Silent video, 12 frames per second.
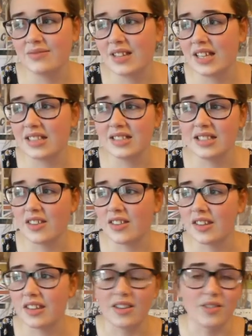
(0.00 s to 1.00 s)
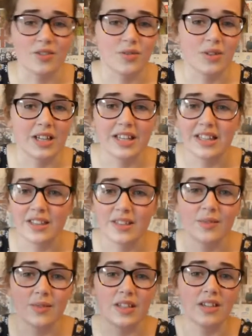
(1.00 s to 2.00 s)
There's nothing else really
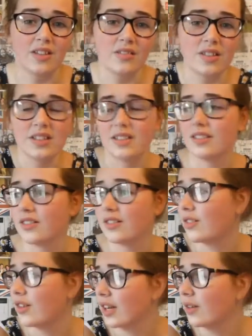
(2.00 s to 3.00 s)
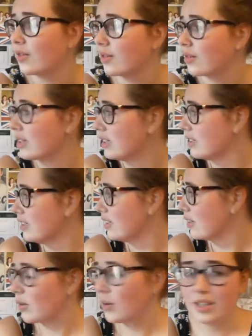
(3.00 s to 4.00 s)
in the video. This isn't a great
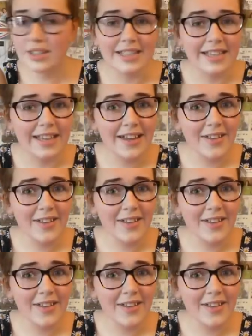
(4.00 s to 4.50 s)
quality.